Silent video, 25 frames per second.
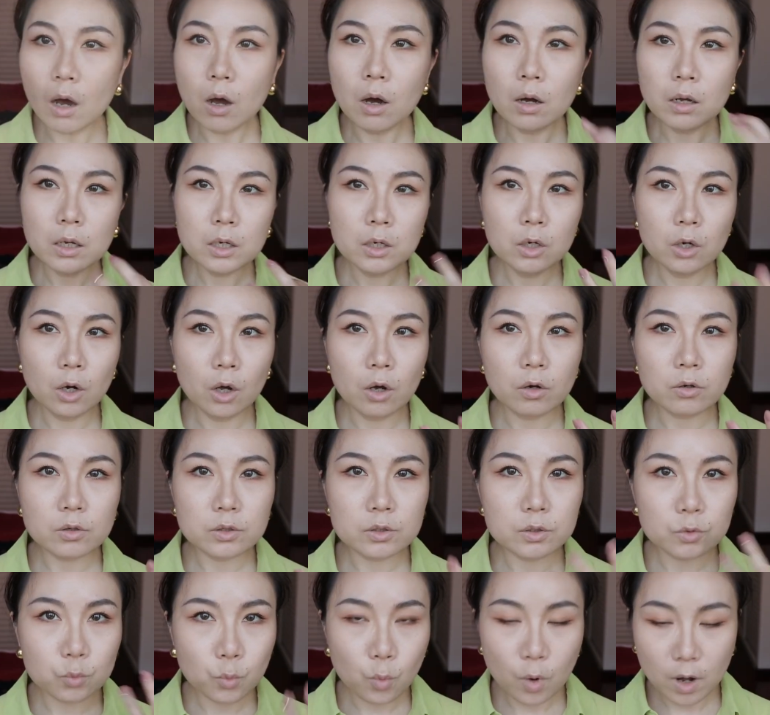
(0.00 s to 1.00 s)
eye
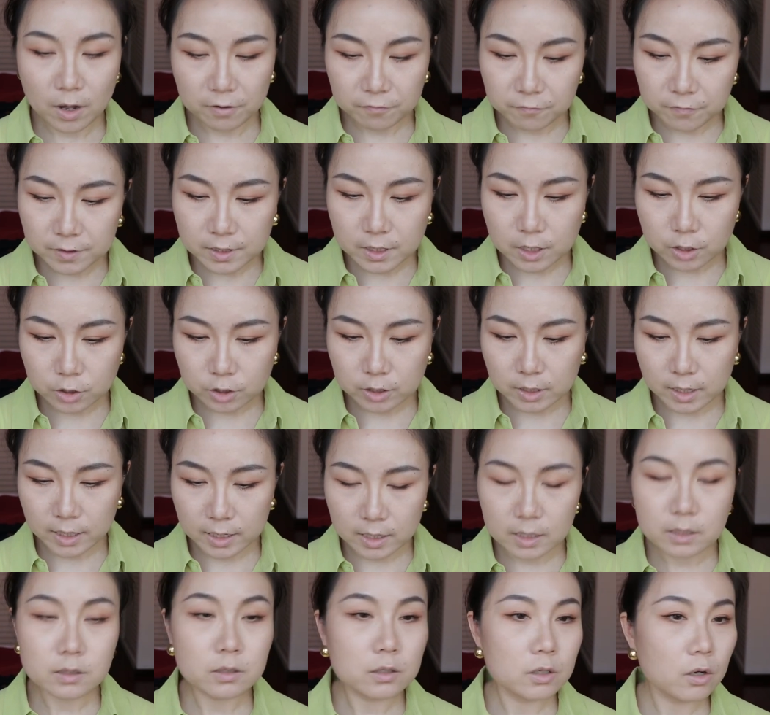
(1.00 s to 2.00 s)
looks, when I finish
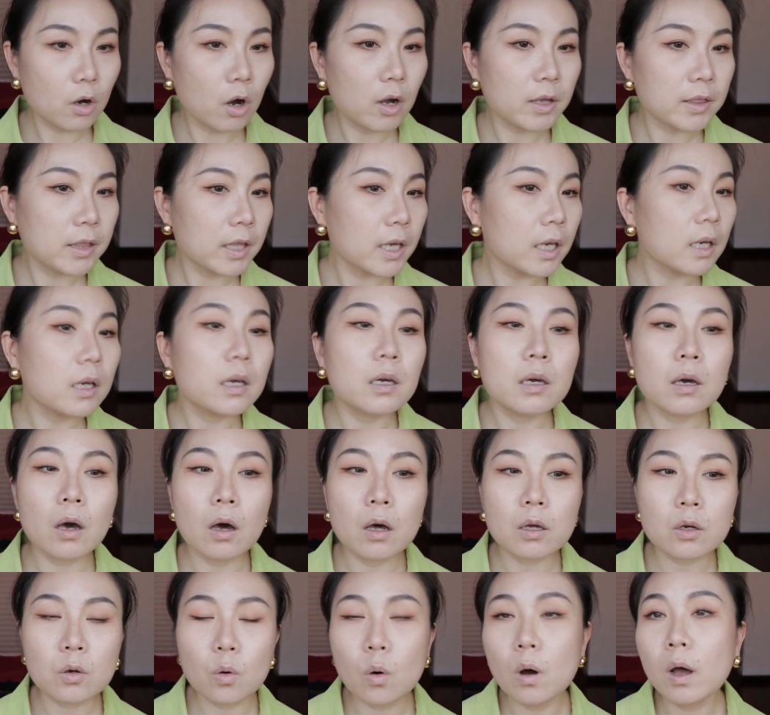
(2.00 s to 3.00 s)
it, I think
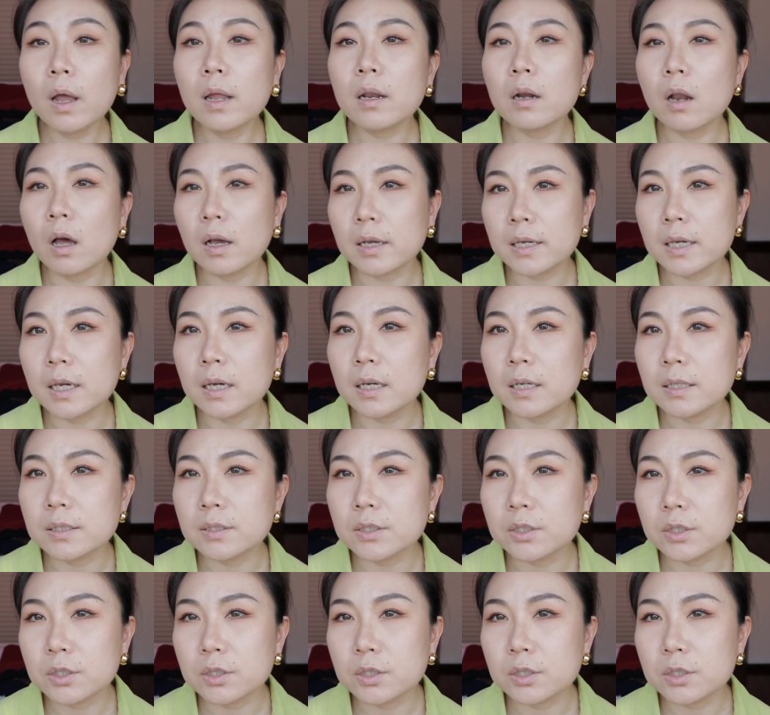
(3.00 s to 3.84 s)
I quite like it.